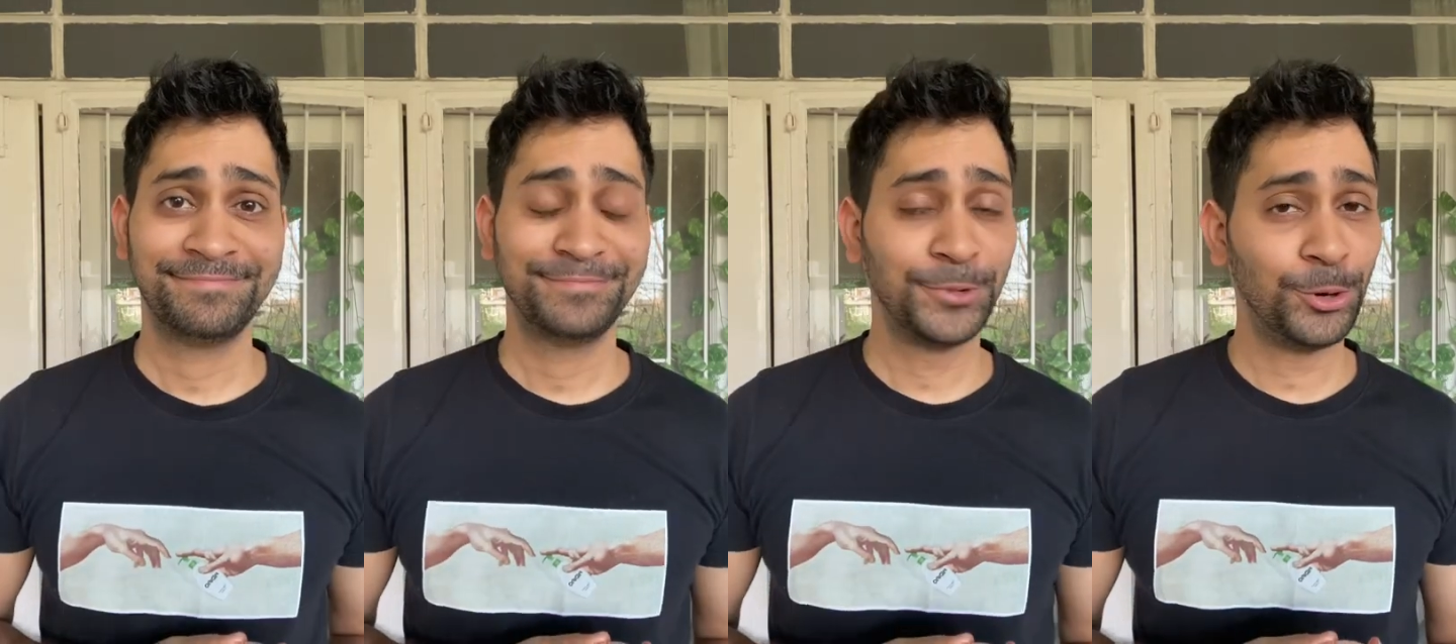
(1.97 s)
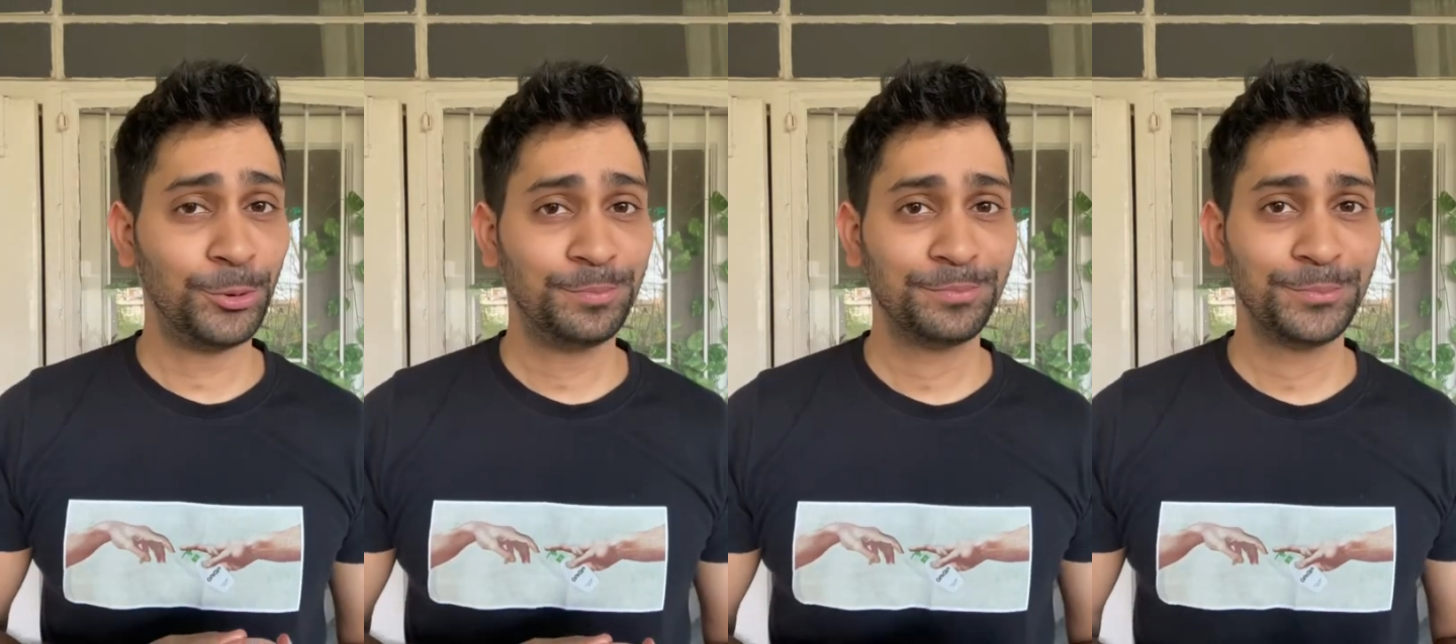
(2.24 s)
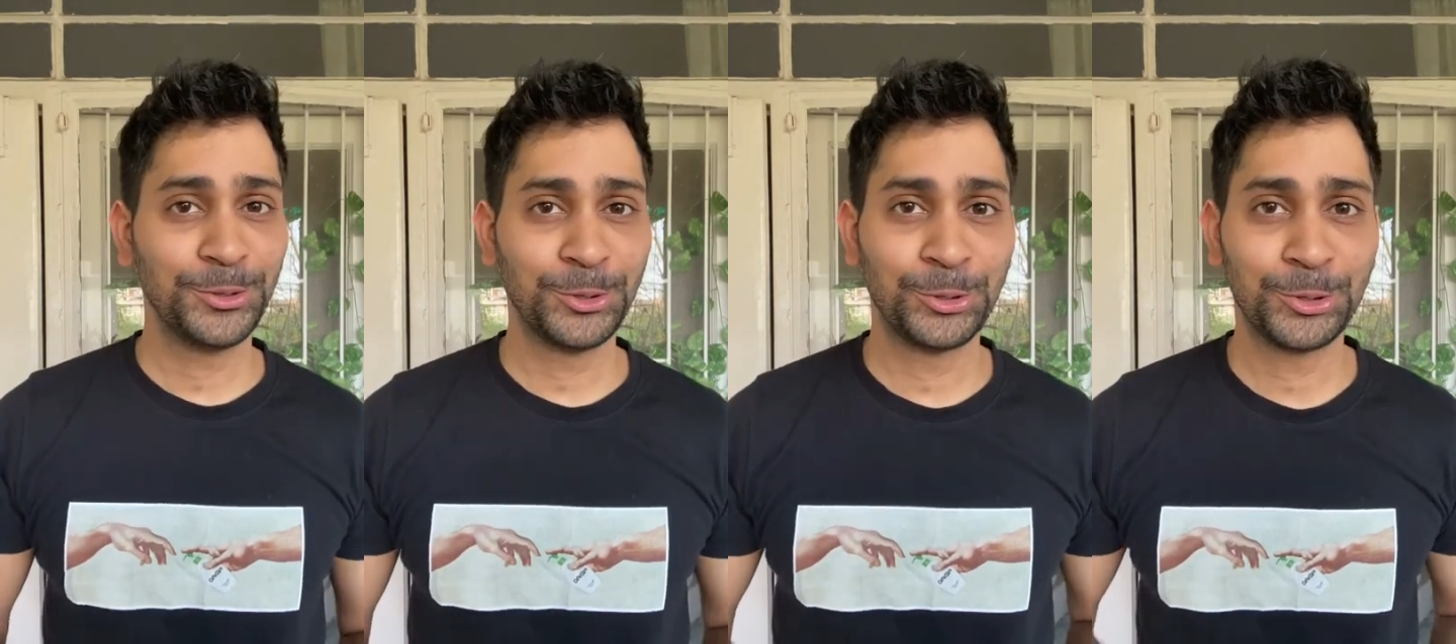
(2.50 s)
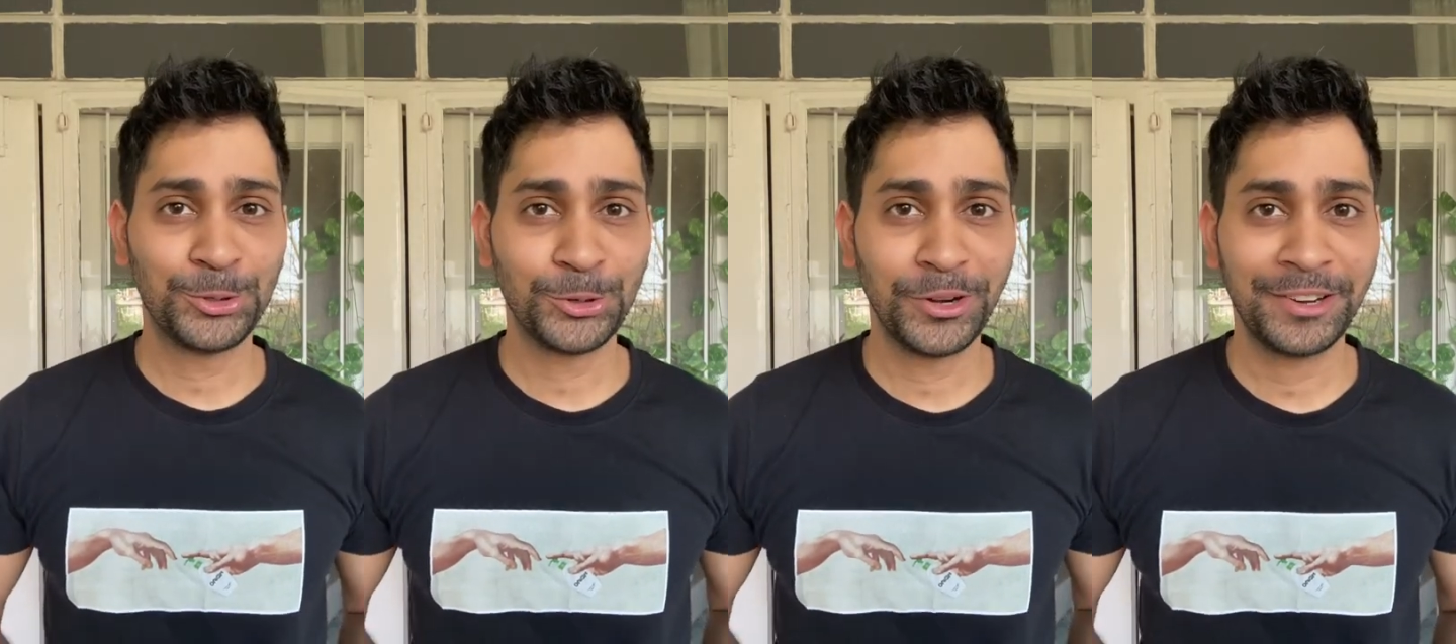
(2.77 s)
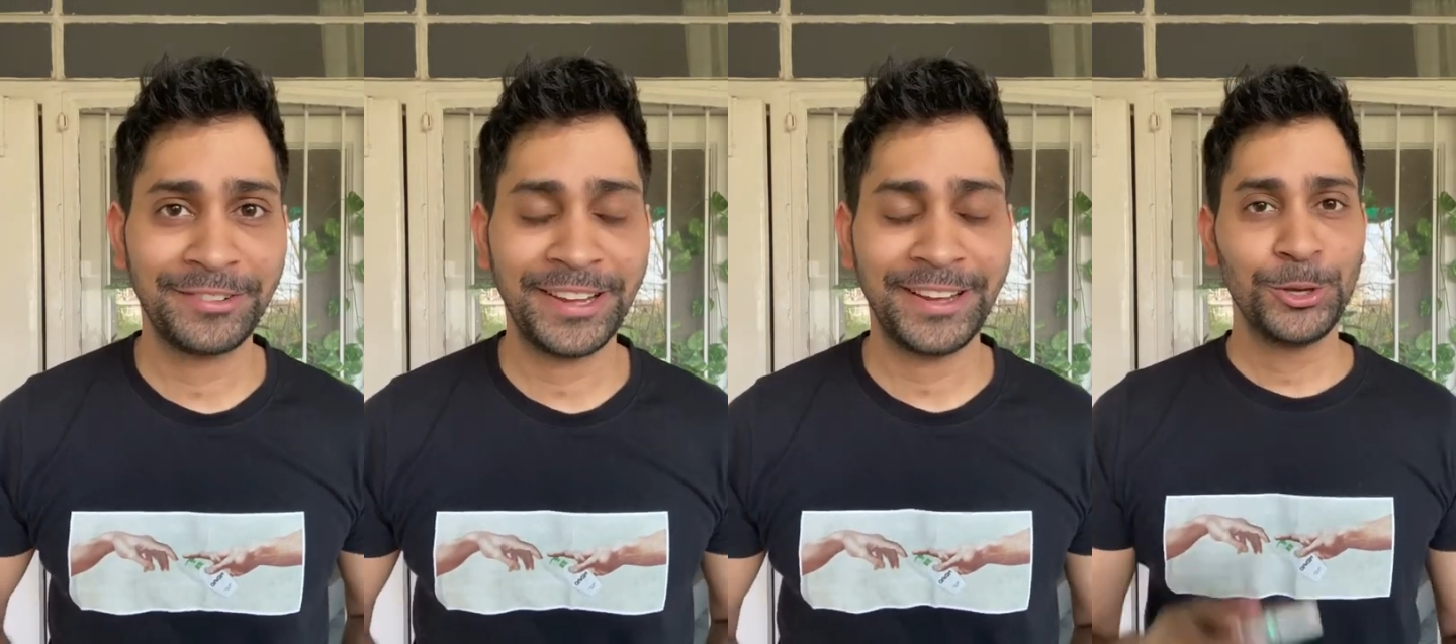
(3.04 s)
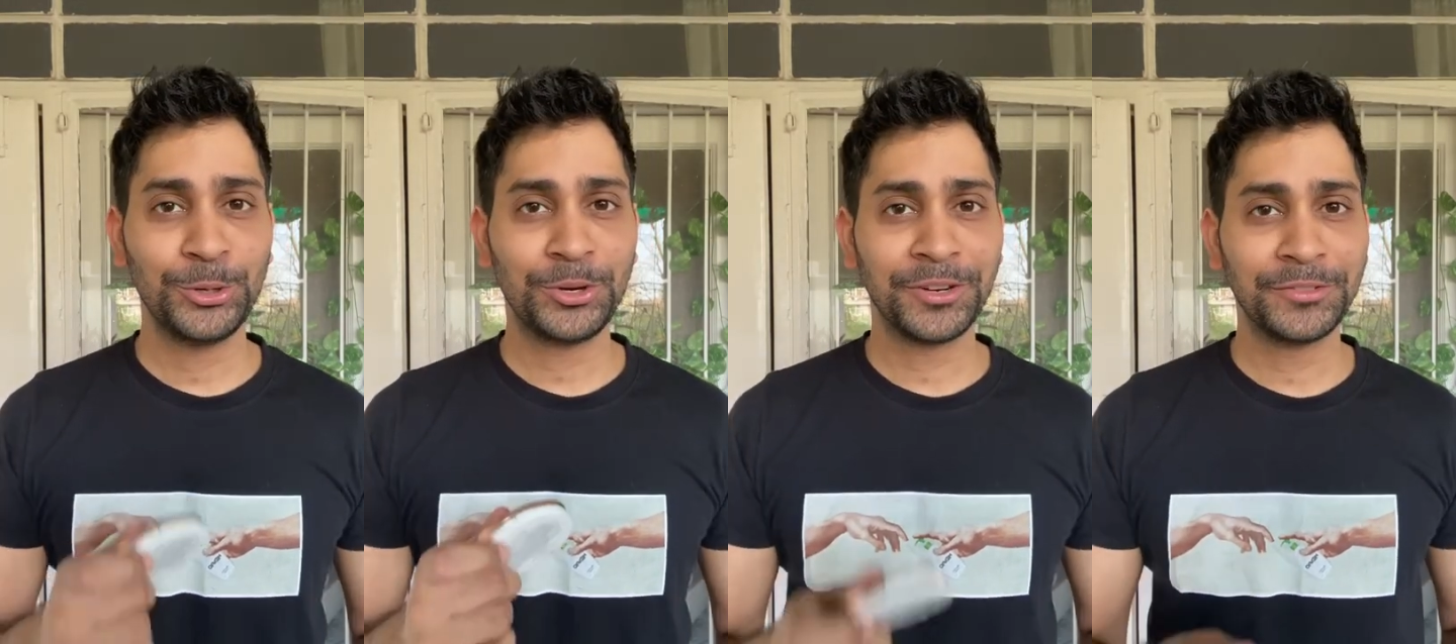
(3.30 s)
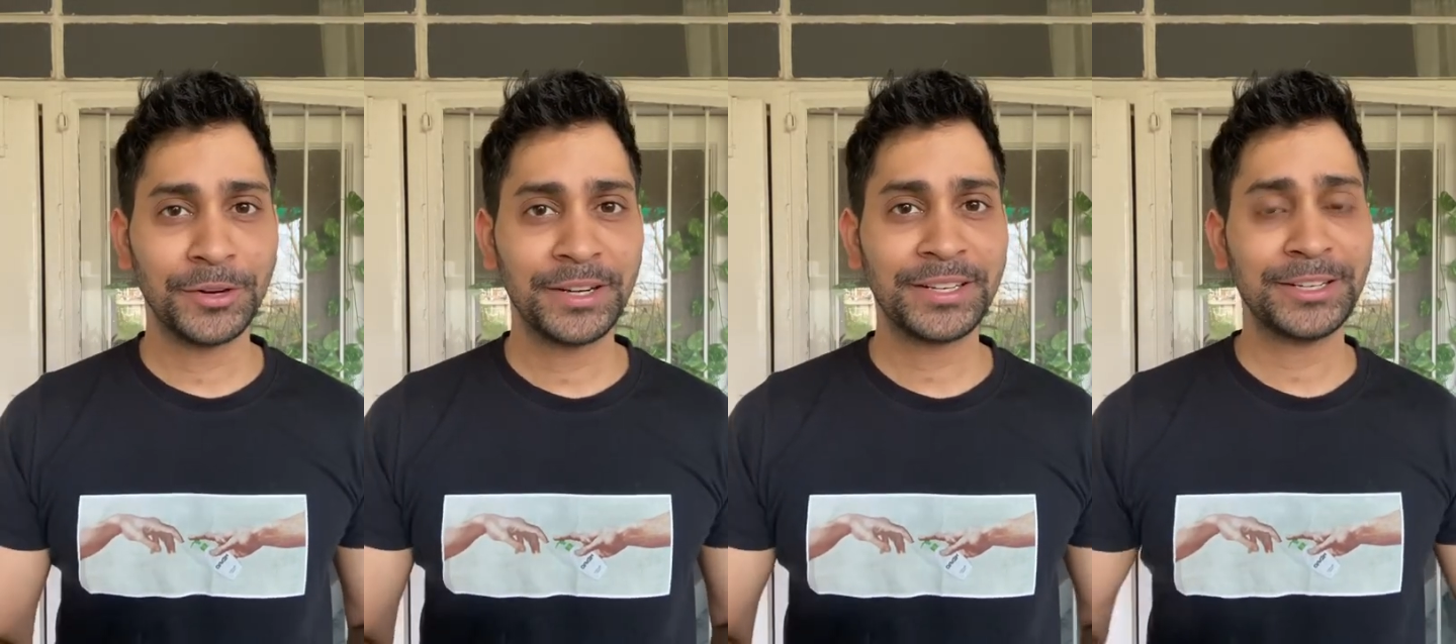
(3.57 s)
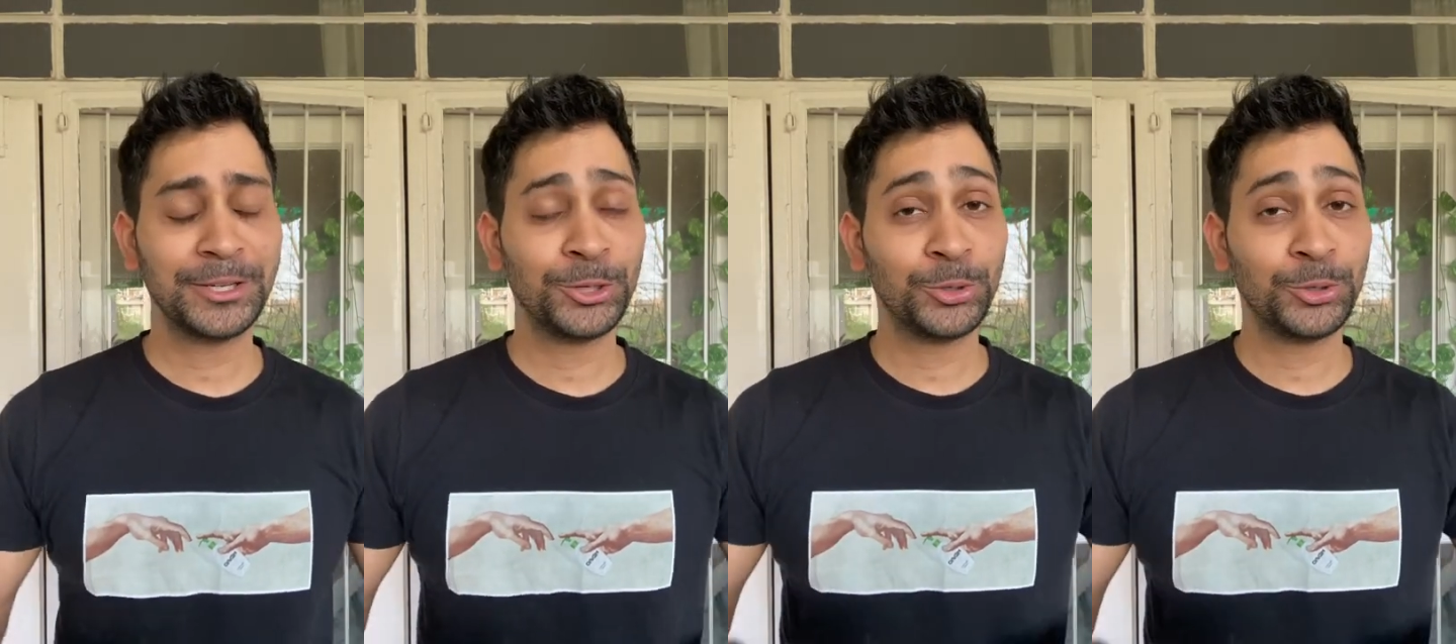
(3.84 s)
No, you don't throw it away. You convert it